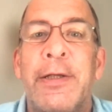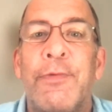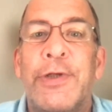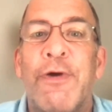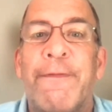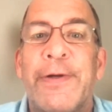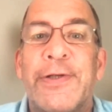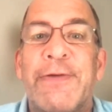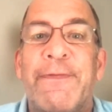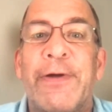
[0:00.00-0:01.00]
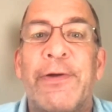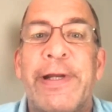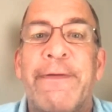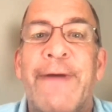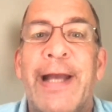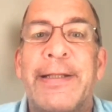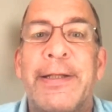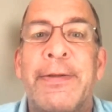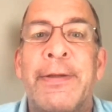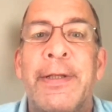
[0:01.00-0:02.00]
which often are severely
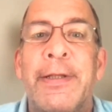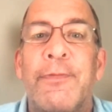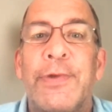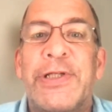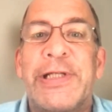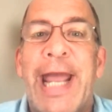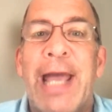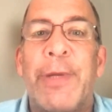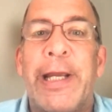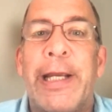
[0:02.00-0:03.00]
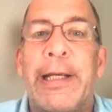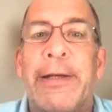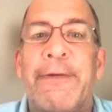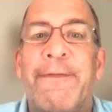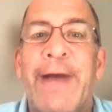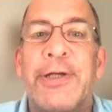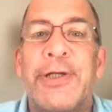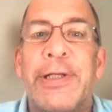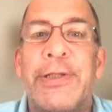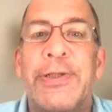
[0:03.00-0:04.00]
affected, with scabbing and
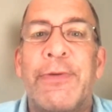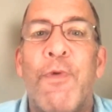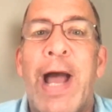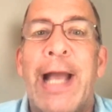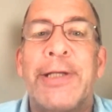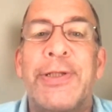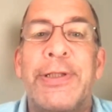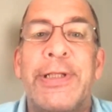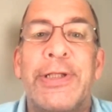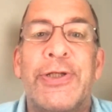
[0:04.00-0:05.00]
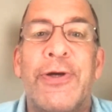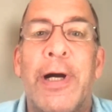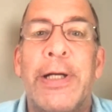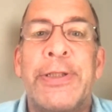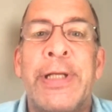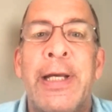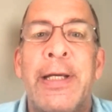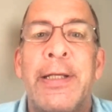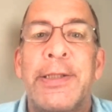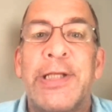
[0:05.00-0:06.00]
infections and wax and discharge.
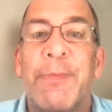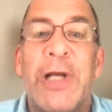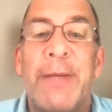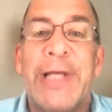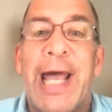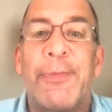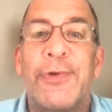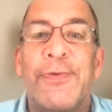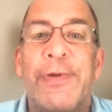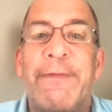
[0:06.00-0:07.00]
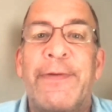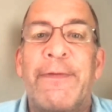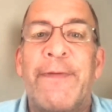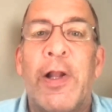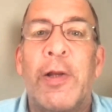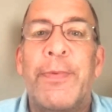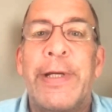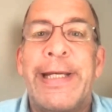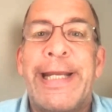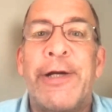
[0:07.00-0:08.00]
Sometimes animals will even develop
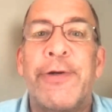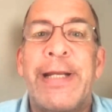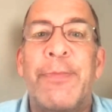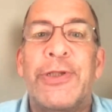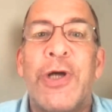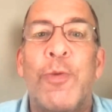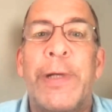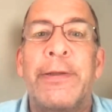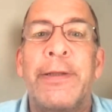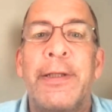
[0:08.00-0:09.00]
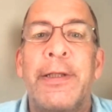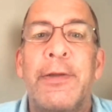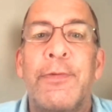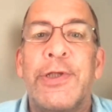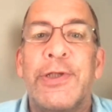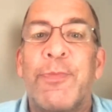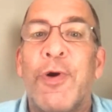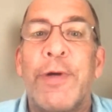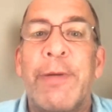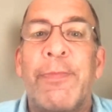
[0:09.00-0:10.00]
an ear hematoma, which is a
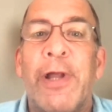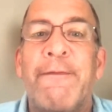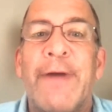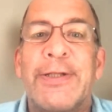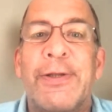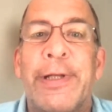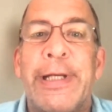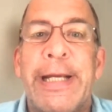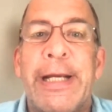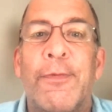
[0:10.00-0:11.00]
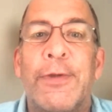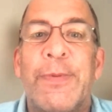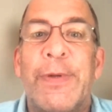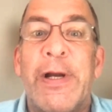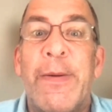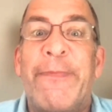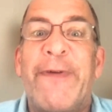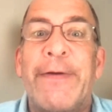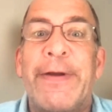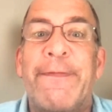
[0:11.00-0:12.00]
broken blood vessel in the ear, which become
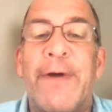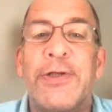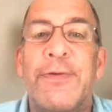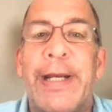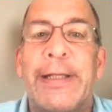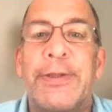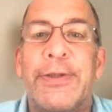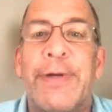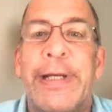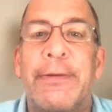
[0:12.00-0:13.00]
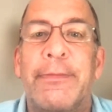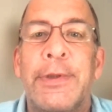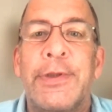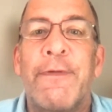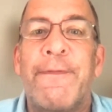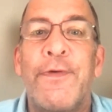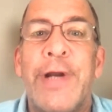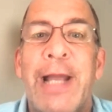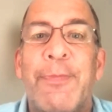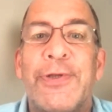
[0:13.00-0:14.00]
very frustrating to treat. So
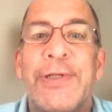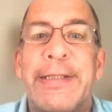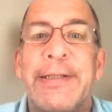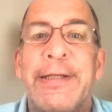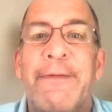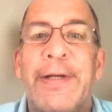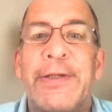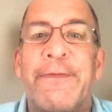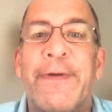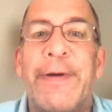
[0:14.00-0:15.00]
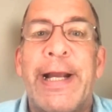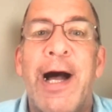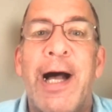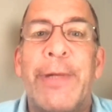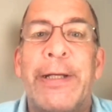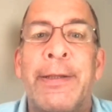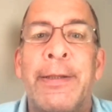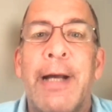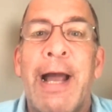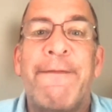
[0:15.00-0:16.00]
food hypersensitivities are very common.
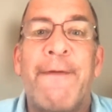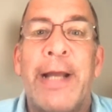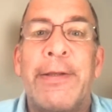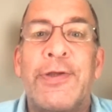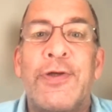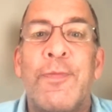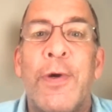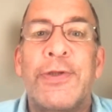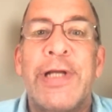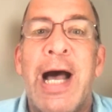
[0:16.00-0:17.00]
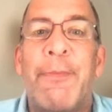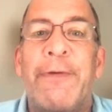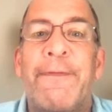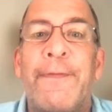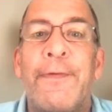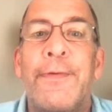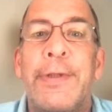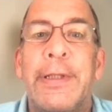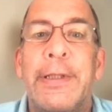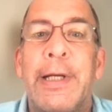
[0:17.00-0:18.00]
I find the two most common
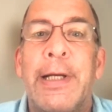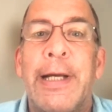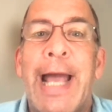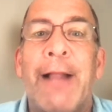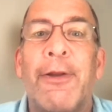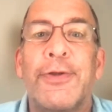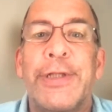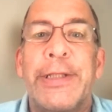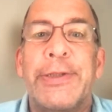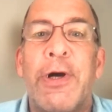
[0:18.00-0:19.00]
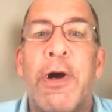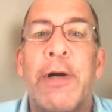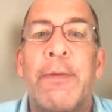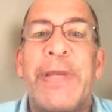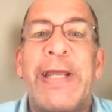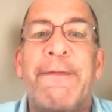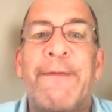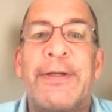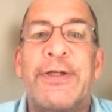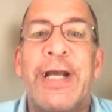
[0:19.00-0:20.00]
food allergens are beef
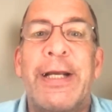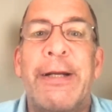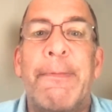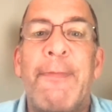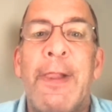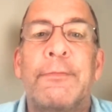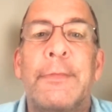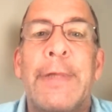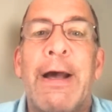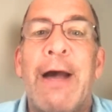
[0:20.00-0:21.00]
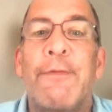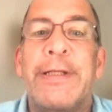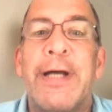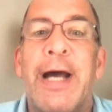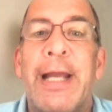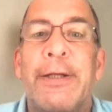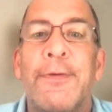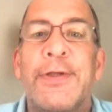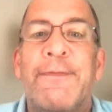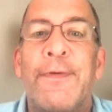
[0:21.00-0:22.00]
and chicken. Now, how we
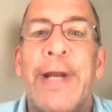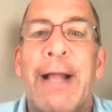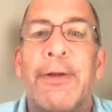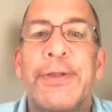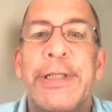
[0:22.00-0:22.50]
diagnose food allergies,